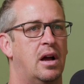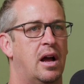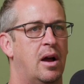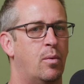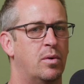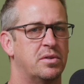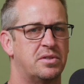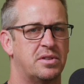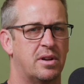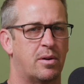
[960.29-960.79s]
I
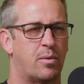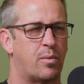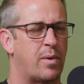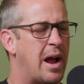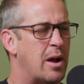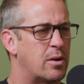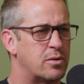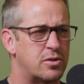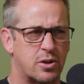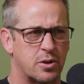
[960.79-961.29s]
wasn't
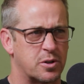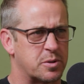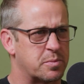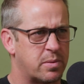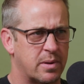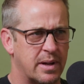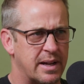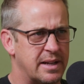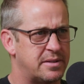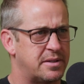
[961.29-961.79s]
around
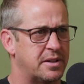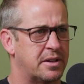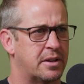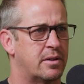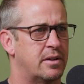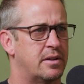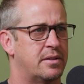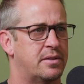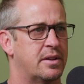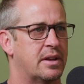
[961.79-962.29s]
church
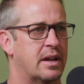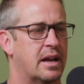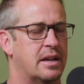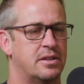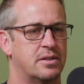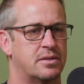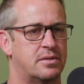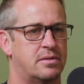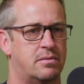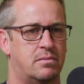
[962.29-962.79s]
planting or anything. I
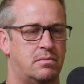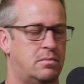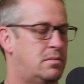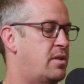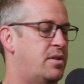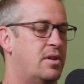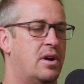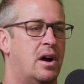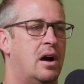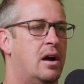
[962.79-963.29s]
just
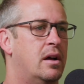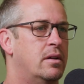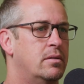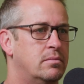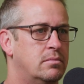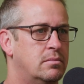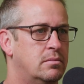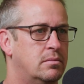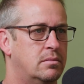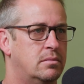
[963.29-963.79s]
thought,
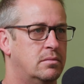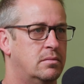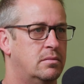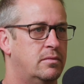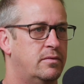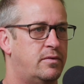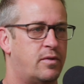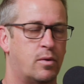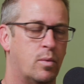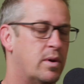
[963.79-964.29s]

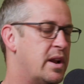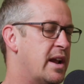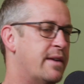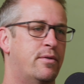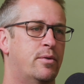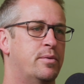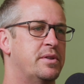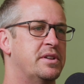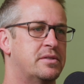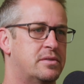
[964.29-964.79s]
for
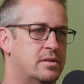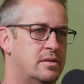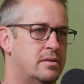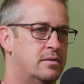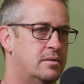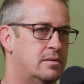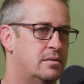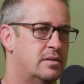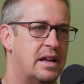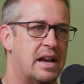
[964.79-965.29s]
whatever
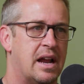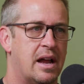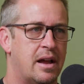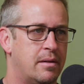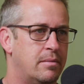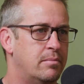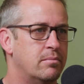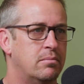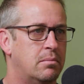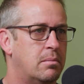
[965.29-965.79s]
reason, that
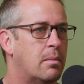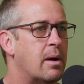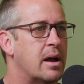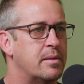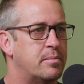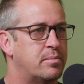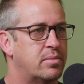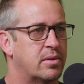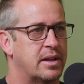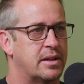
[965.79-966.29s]
I
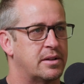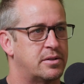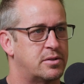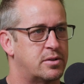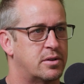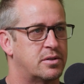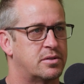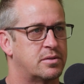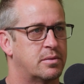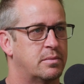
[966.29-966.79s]
might plant a
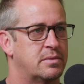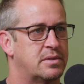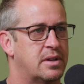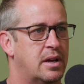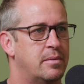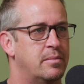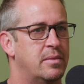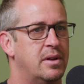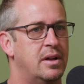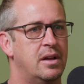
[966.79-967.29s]
church
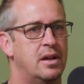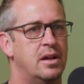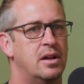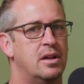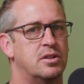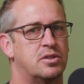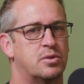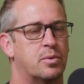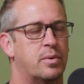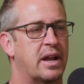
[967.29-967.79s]
sometime.
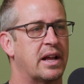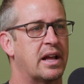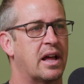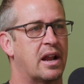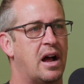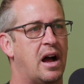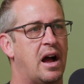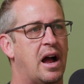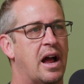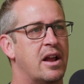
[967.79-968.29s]
So when I
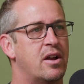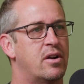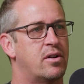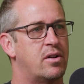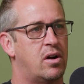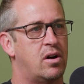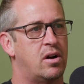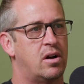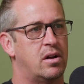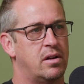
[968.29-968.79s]
got
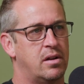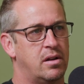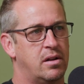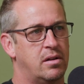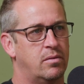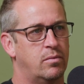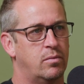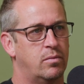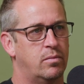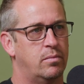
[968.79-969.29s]
hired
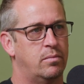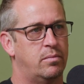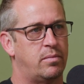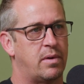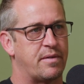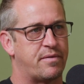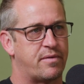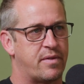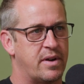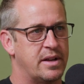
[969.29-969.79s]
on
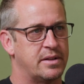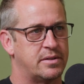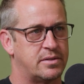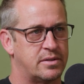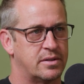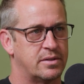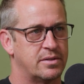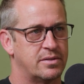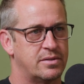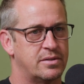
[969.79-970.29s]
by
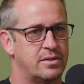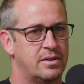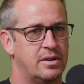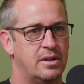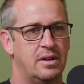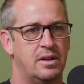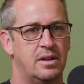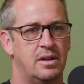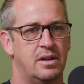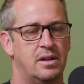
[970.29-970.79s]
Francis,
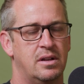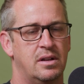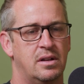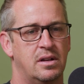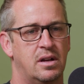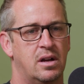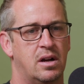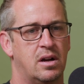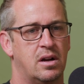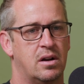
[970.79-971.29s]

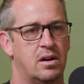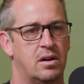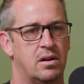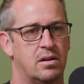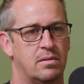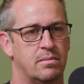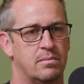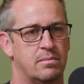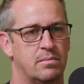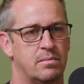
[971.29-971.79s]

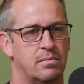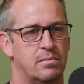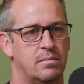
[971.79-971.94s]
that